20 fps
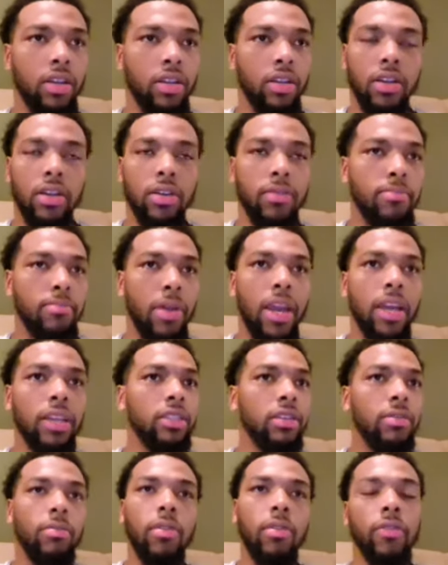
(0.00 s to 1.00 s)
a, a
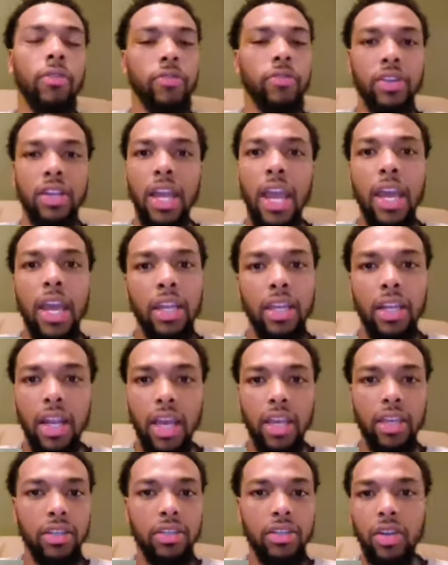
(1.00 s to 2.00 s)
basketball fanatic.
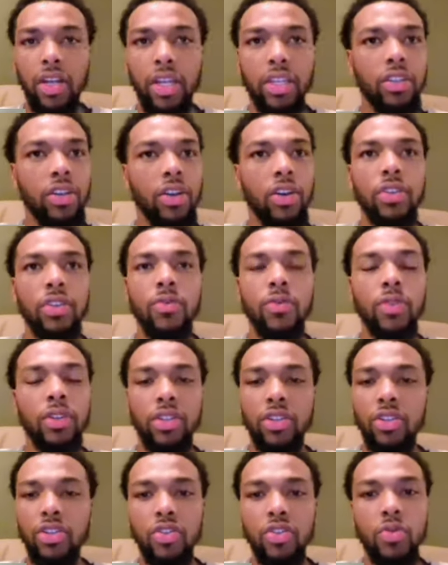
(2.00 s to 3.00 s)
Like, you know, that's all he
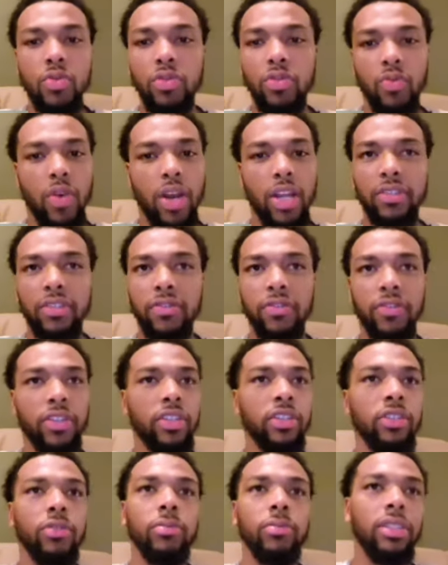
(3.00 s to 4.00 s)
wanted to do was watch
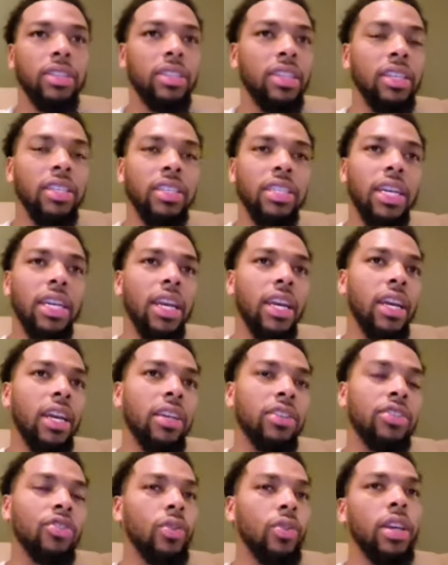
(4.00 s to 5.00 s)
film and teach
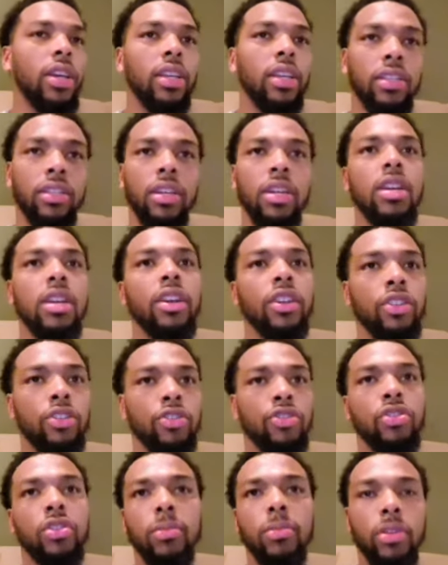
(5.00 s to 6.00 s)
guys. So that
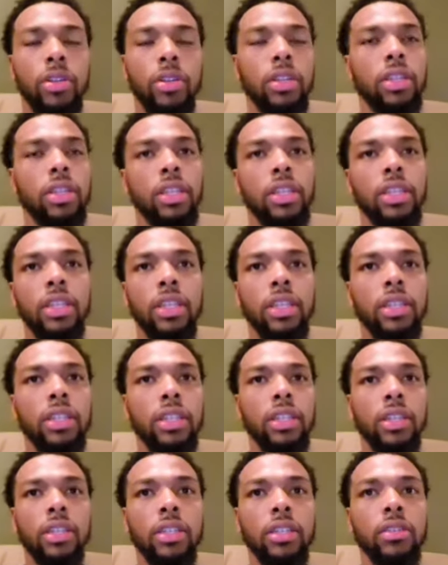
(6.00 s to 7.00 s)
contributed. And
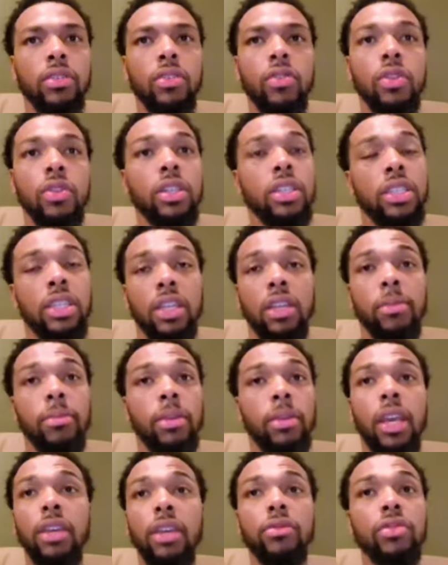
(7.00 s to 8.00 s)
then uh, going into the
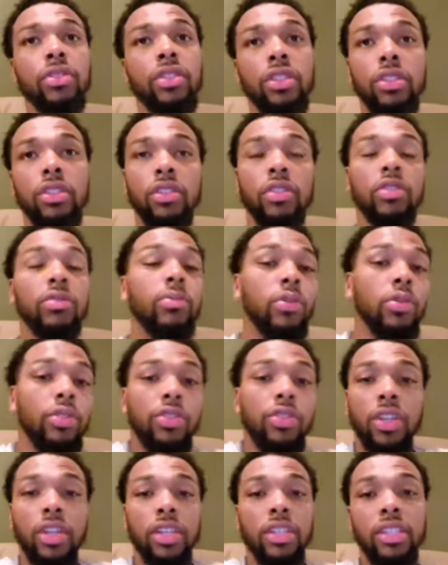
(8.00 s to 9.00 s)
N B A, it was just a
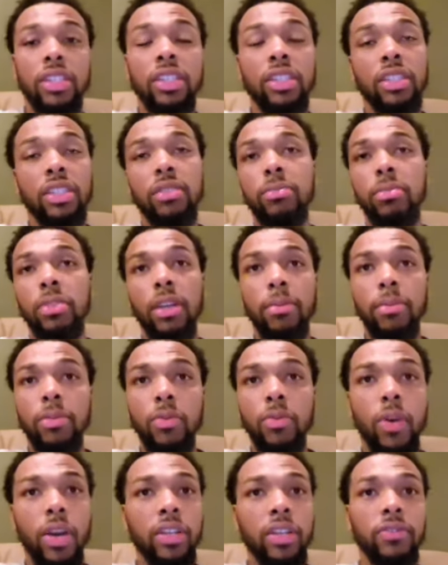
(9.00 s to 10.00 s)
smoother transition to be
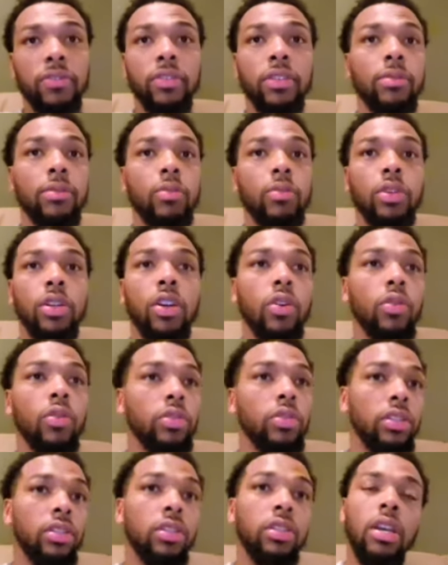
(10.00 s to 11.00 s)
able to watch film with
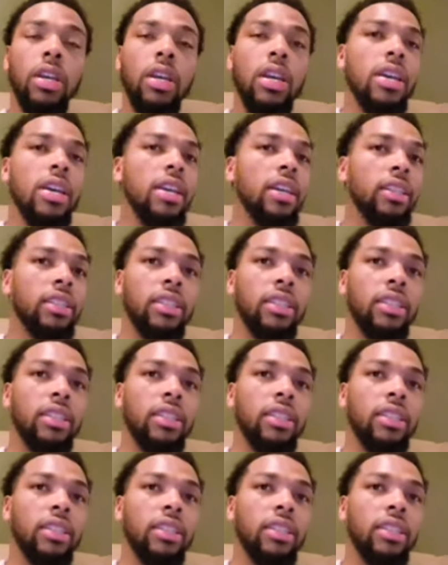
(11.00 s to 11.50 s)
coaches,